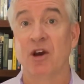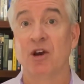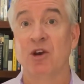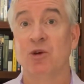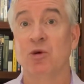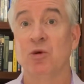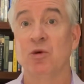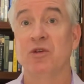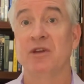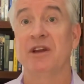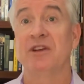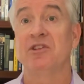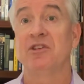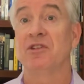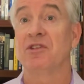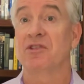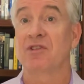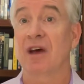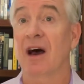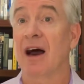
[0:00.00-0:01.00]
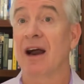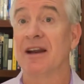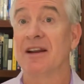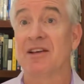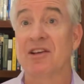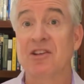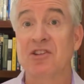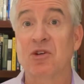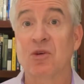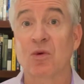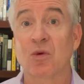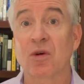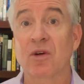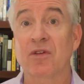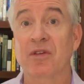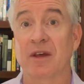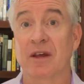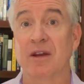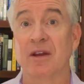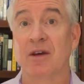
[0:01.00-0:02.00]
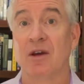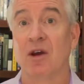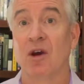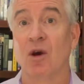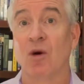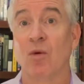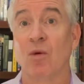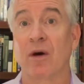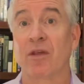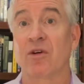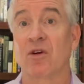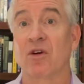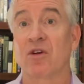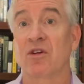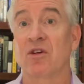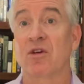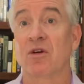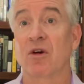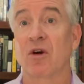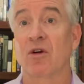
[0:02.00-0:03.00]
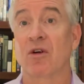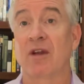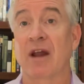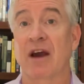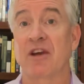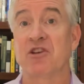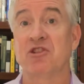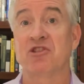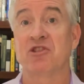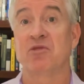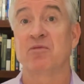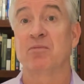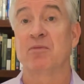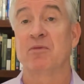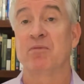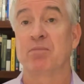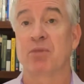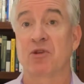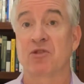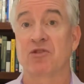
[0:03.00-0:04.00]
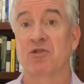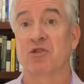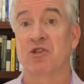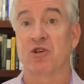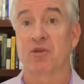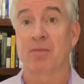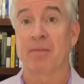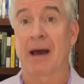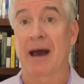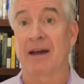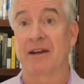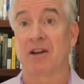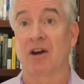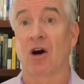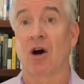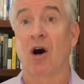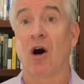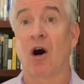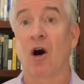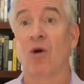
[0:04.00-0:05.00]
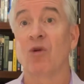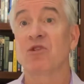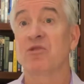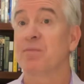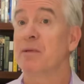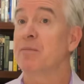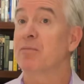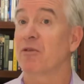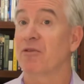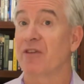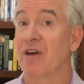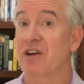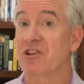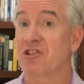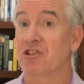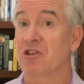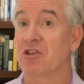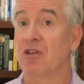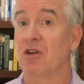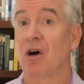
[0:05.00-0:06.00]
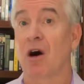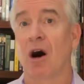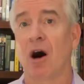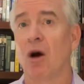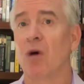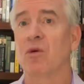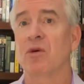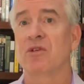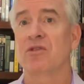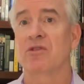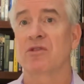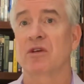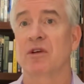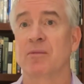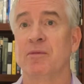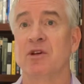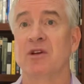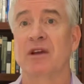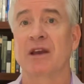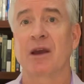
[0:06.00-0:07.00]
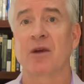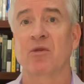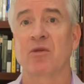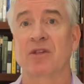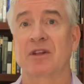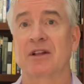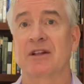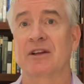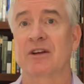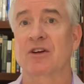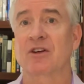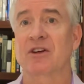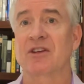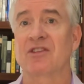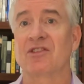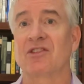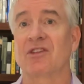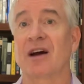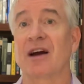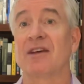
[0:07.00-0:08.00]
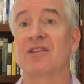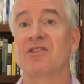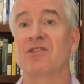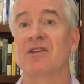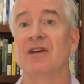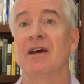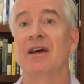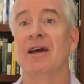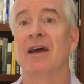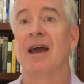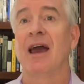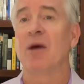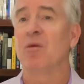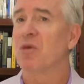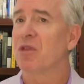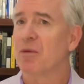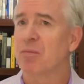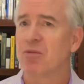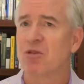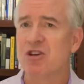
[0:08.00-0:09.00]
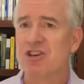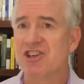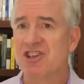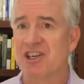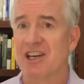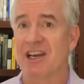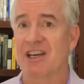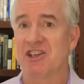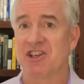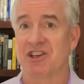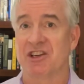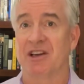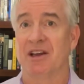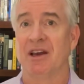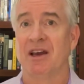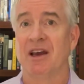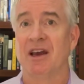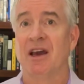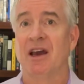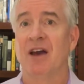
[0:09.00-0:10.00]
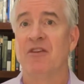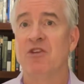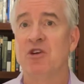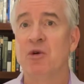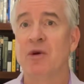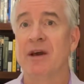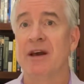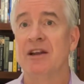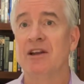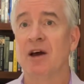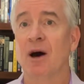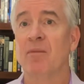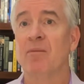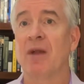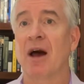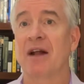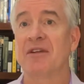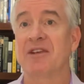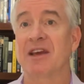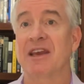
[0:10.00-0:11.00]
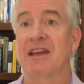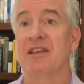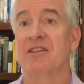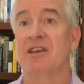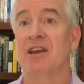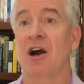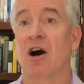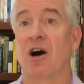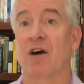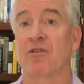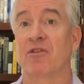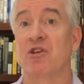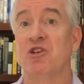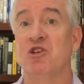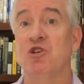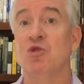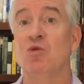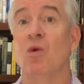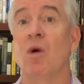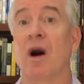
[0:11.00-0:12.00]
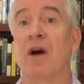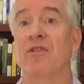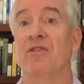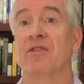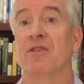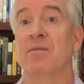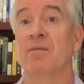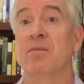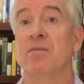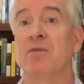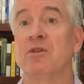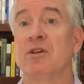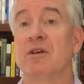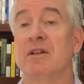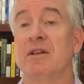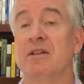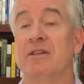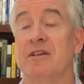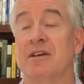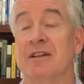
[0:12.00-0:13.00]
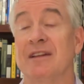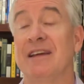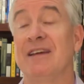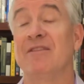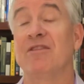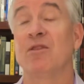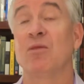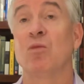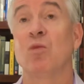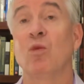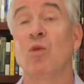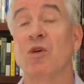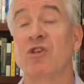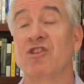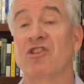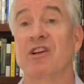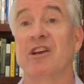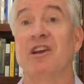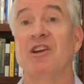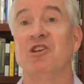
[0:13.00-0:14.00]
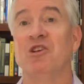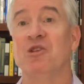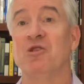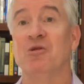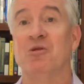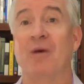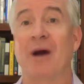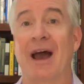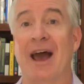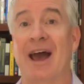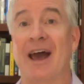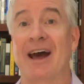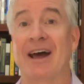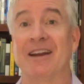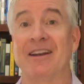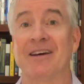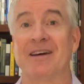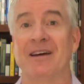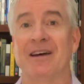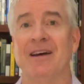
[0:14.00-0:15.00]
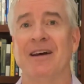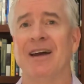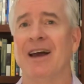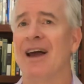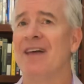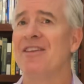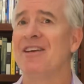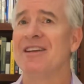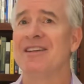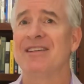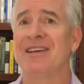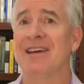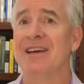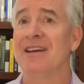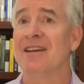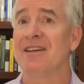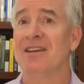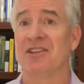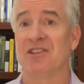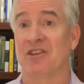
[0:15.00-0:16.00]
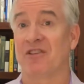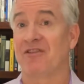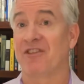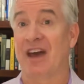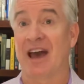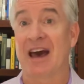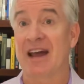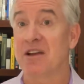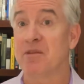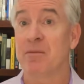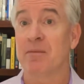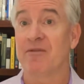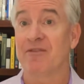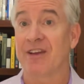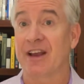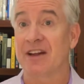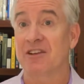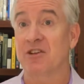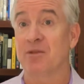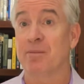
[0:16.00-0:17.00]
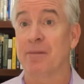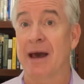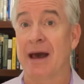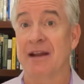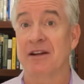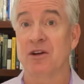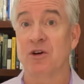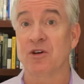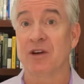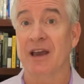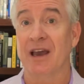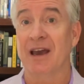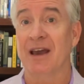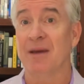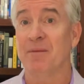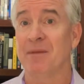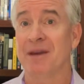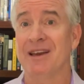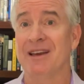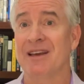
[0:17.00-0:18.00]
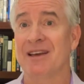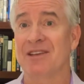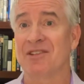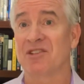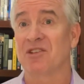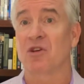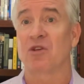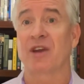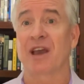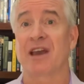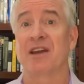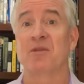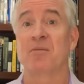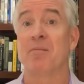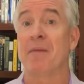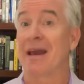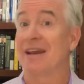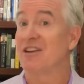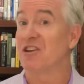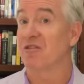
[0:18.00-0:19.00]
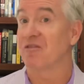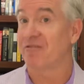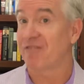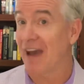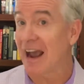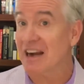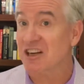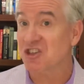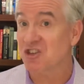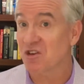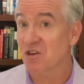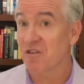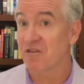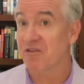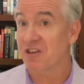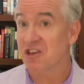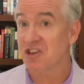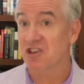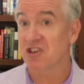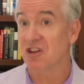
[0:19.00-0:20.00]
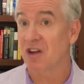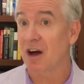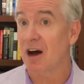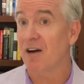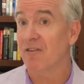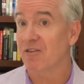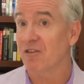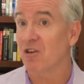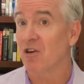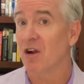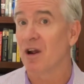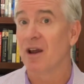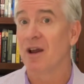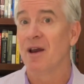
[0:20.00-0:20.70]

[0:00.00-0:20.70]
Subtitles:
You will need to decide, is it worth it? Whether or not you should pursue your BATNA. Always be professional, always communicate with clear, concise, and with appreciation. If you end up not taking the offer, you want them to leave them wishing you had. And then 10, is a phantom BATNA okay? Meaning, is it okay to manufacture a fictional offer?